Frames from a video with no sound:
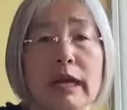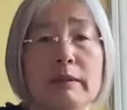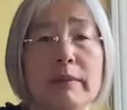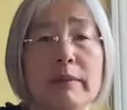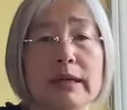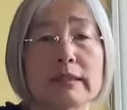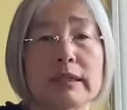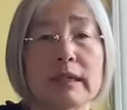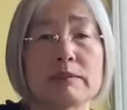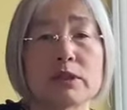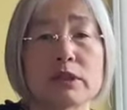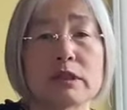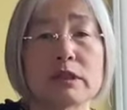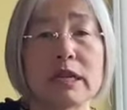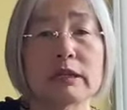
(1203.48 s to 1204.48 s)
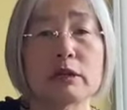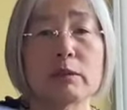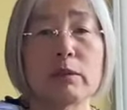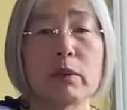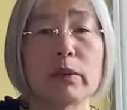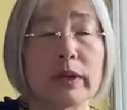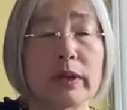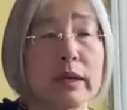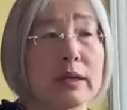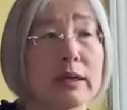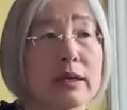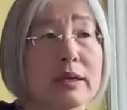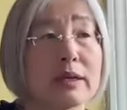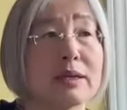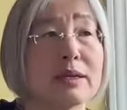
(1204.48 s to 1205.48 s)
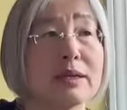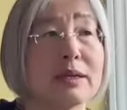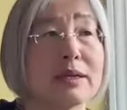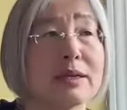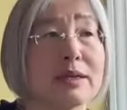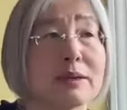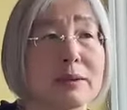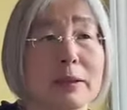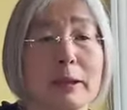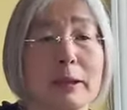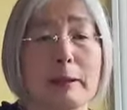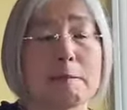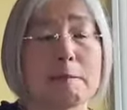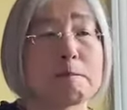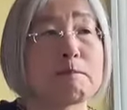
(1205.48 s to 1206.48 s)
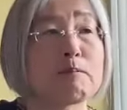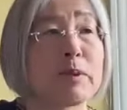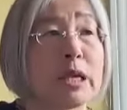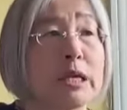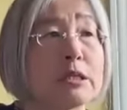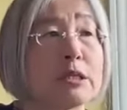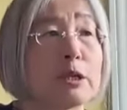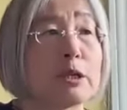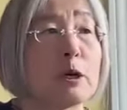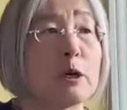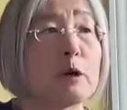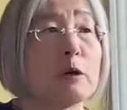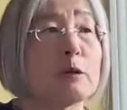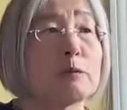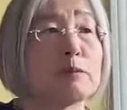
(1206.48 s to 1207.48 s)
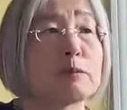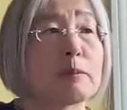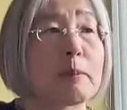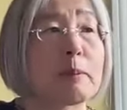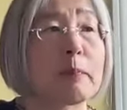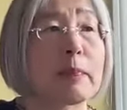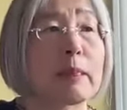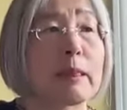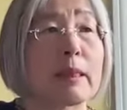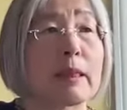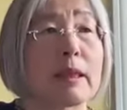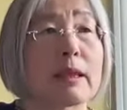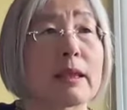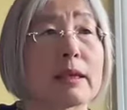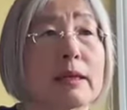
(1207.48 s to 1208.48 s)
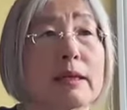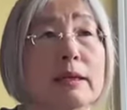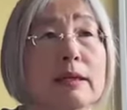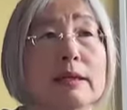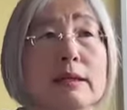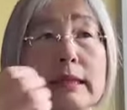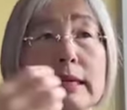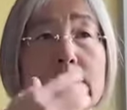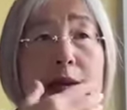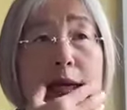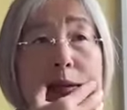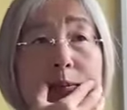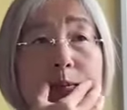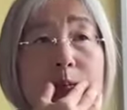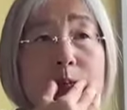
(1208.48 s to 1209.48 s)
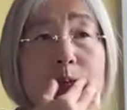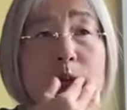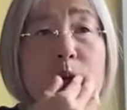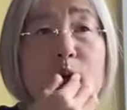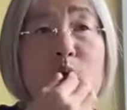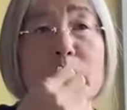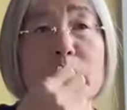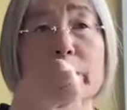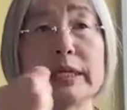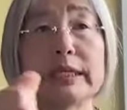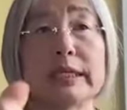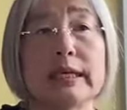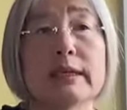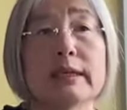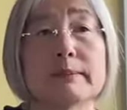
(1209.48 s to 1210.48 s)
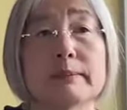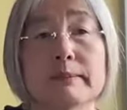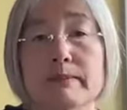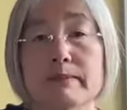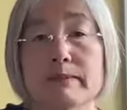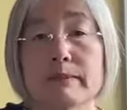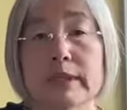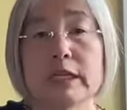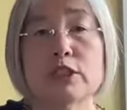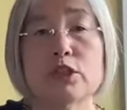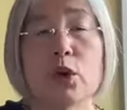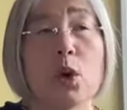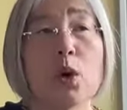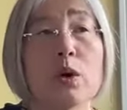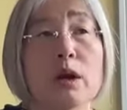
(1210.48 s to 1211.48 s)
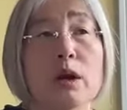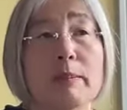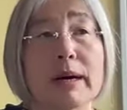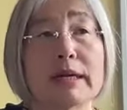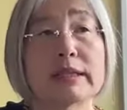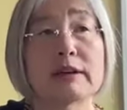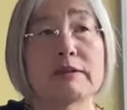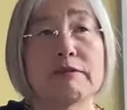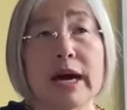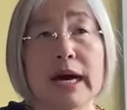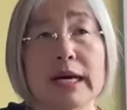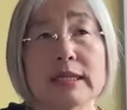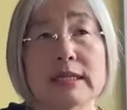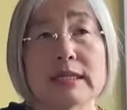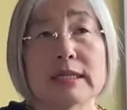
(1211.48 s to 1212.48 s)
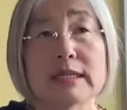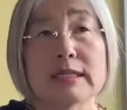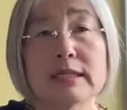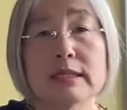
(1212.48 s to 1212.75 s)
and make them just like boring. Okay, so again, oral reading. It's all about the phonics